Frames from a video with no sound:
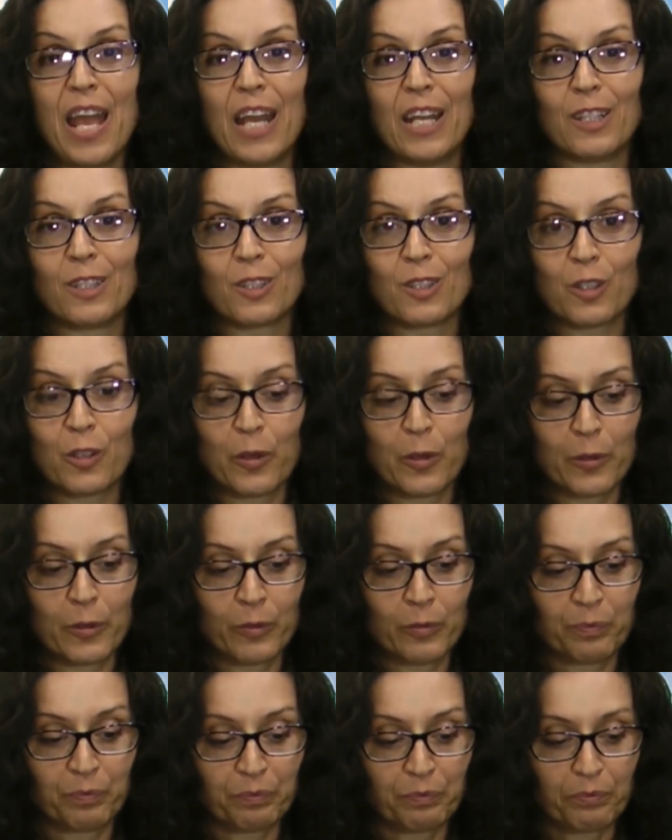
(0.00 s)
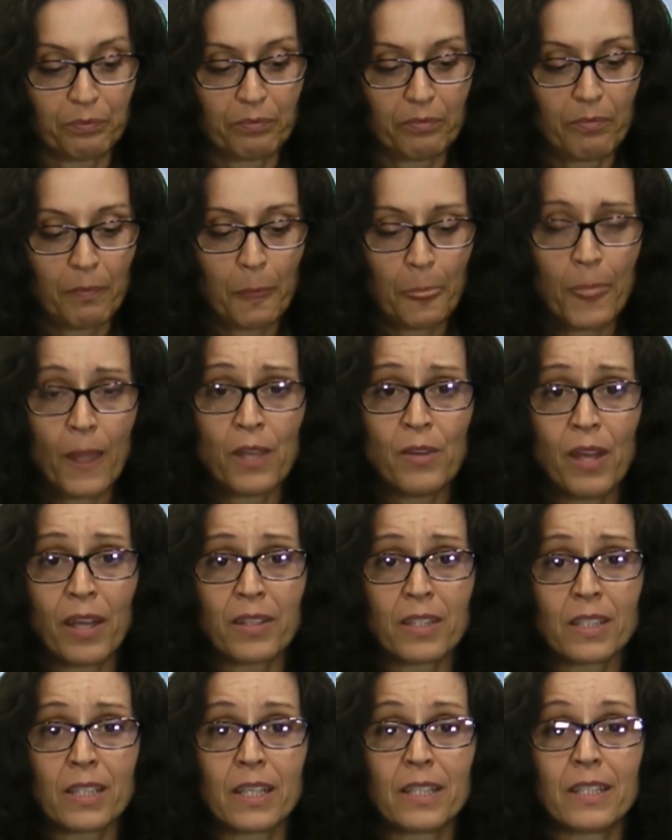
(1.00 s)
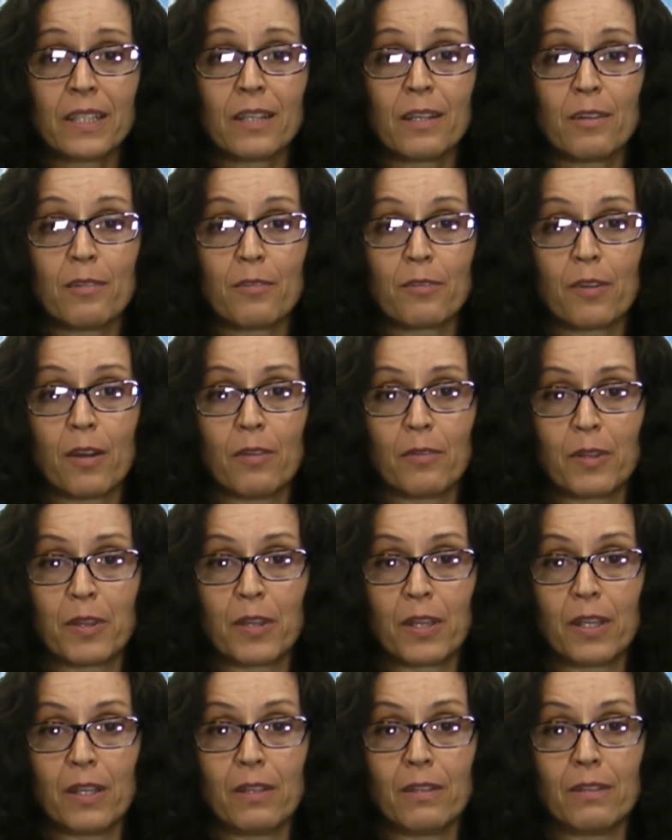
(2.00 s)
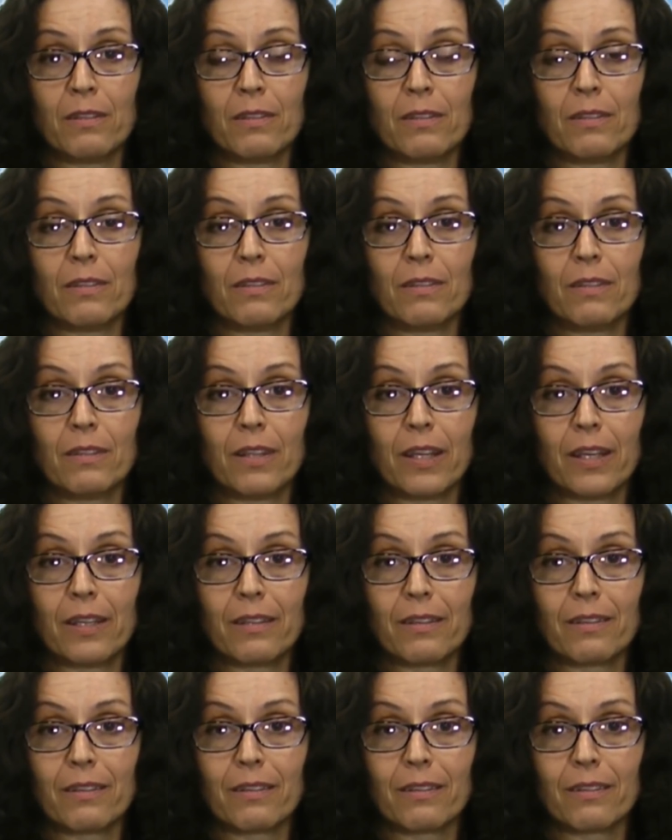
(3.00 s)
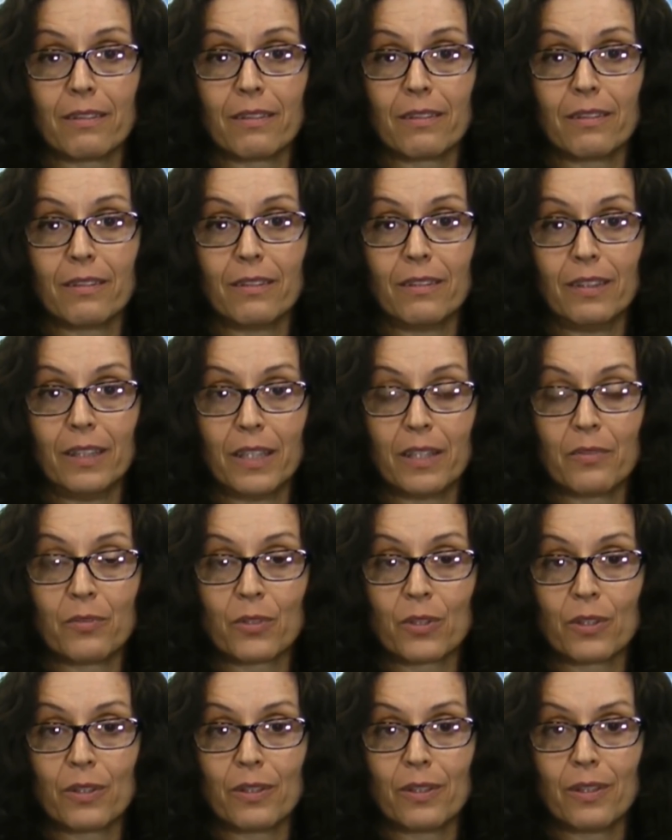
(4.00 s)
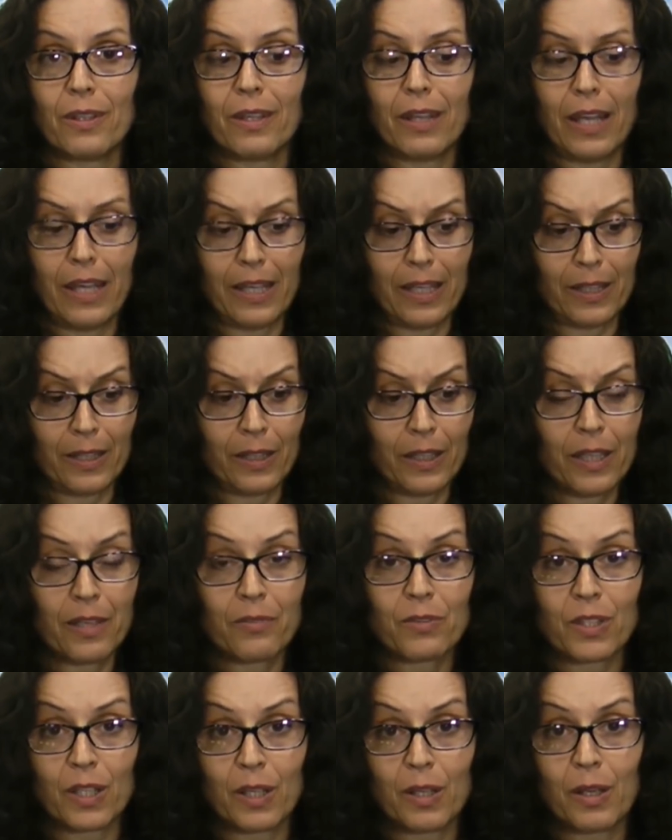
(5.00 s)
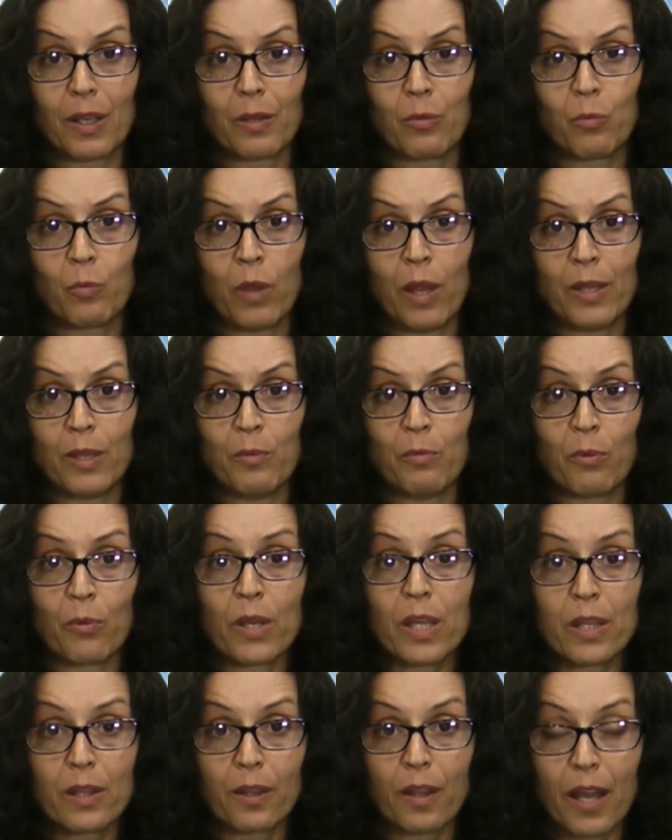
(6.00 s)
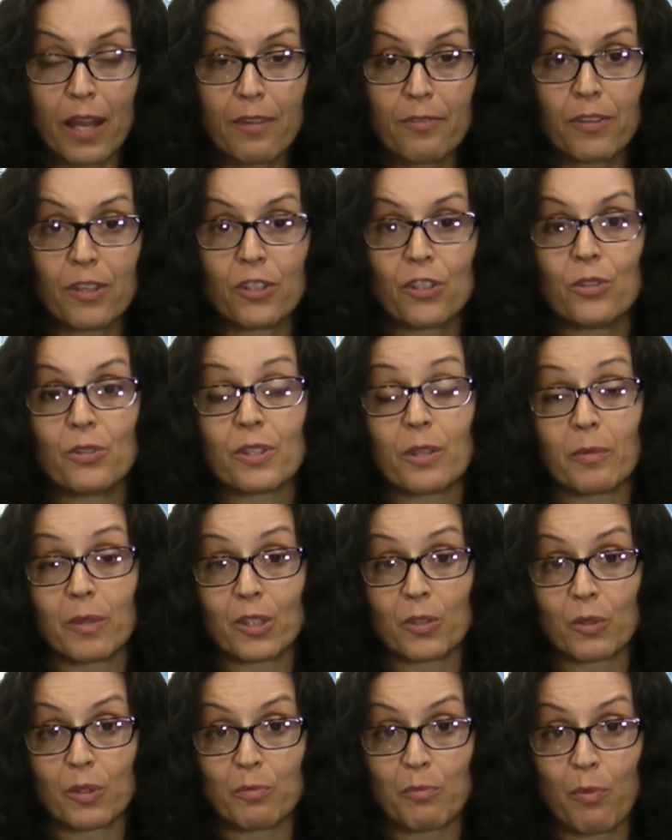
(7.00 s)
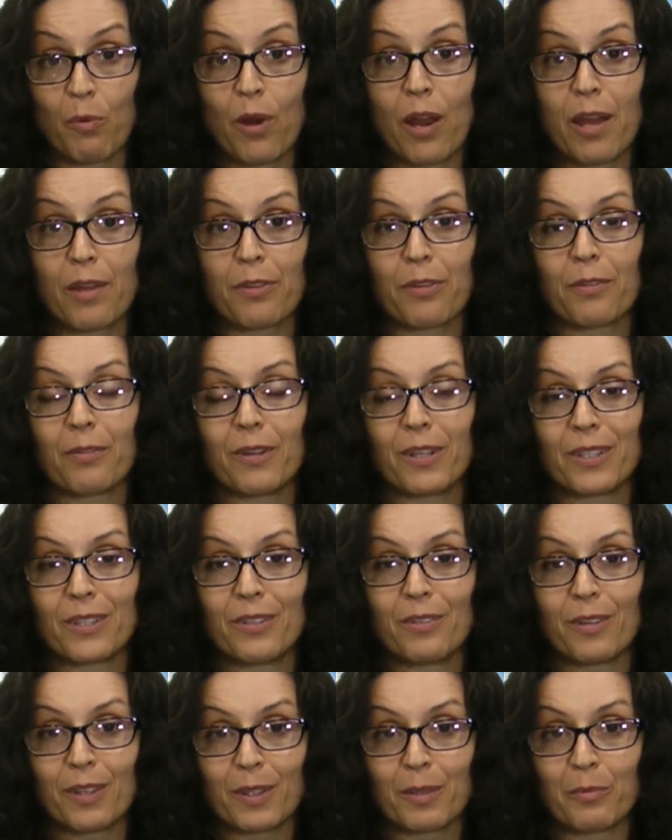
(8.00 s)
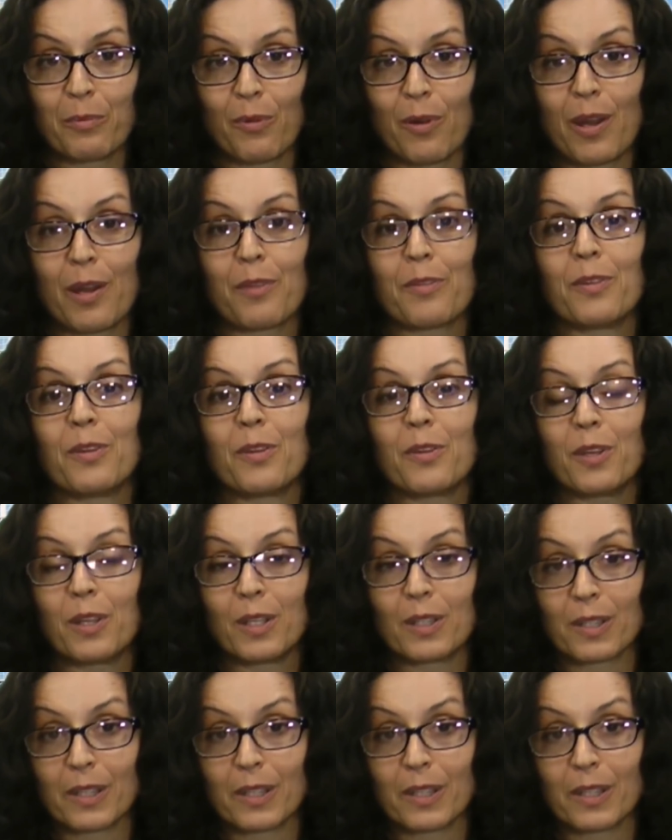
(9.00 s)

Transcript: And so you had this idea of of a thing that lives, it lives in it, and, and you breathe life into something. So it's breath, right? So you've got the breath, and the thing